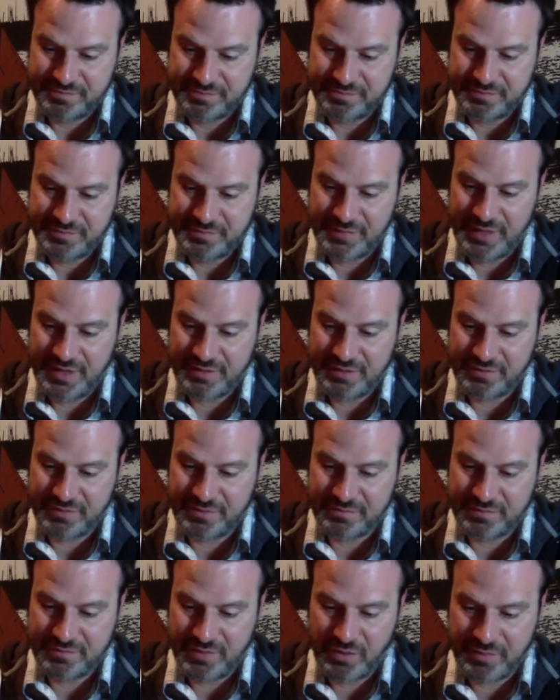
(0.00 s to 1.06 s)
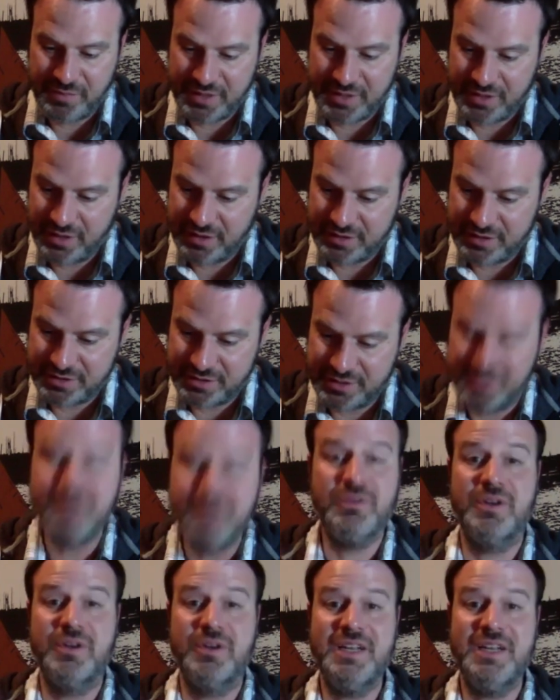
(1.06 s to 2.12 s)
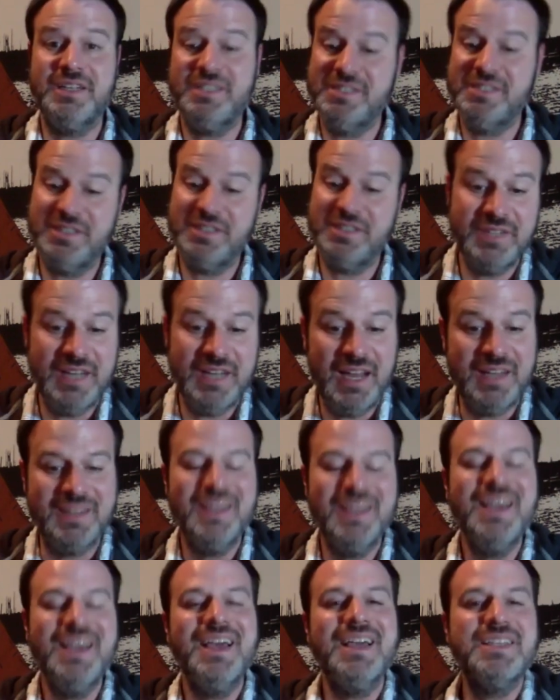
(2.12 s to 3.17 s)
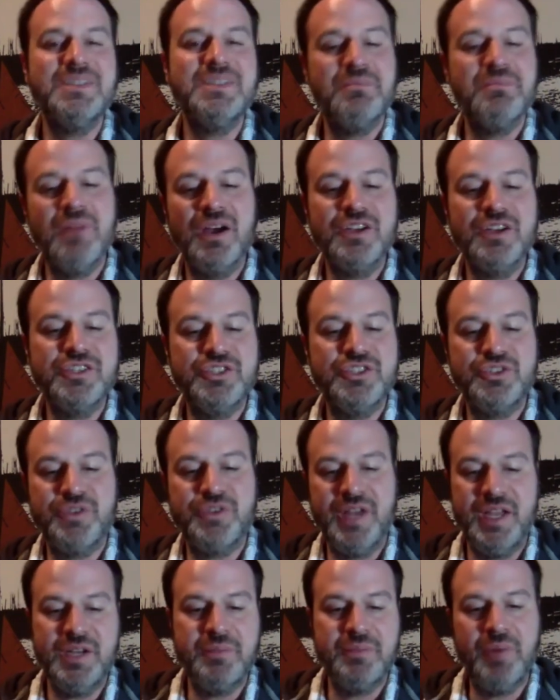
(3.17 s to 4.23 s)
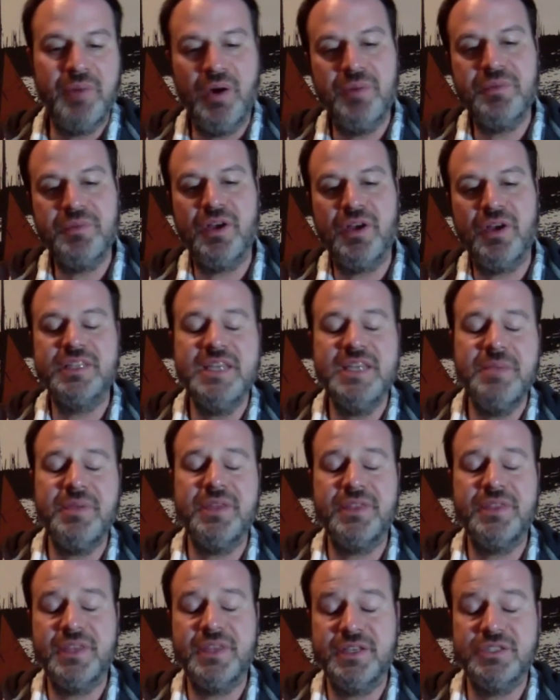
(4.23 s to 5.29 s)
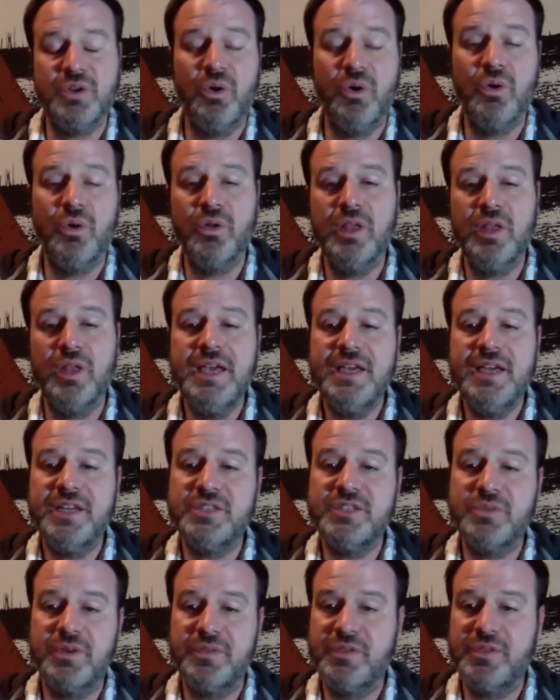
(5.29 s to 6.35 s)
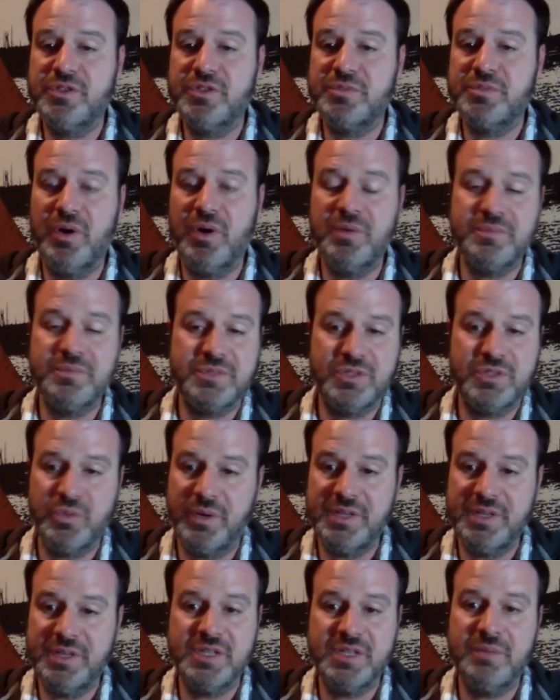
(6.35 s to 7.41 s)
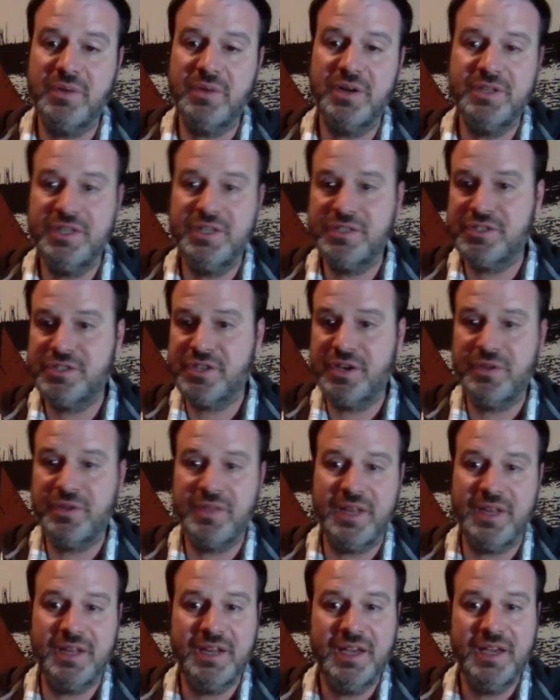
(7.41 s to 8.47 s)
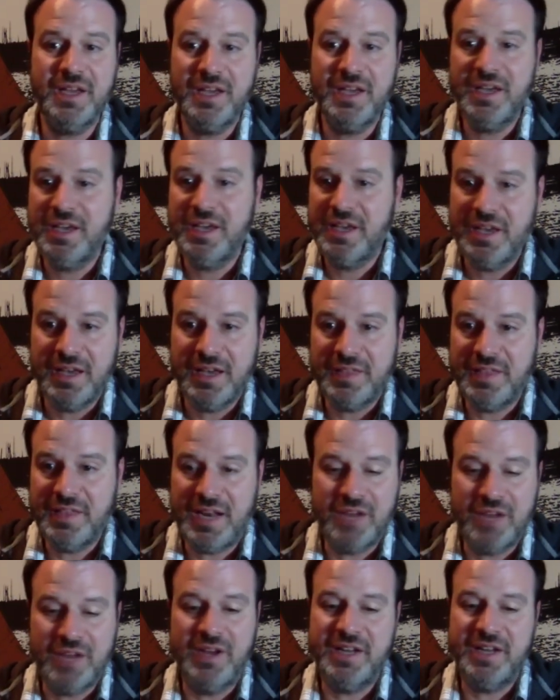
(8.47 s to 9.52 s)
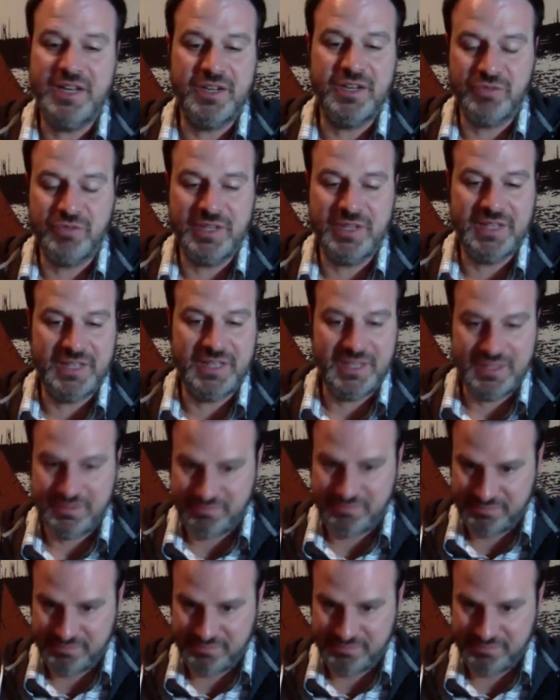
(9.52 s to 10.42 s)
Yeah, from, oh my gosh, he wrote it in 1979. It's a Mark Strand poem called Keeping Things Whole. It's one of those poems 20 some odd years ago that, that I read and it really,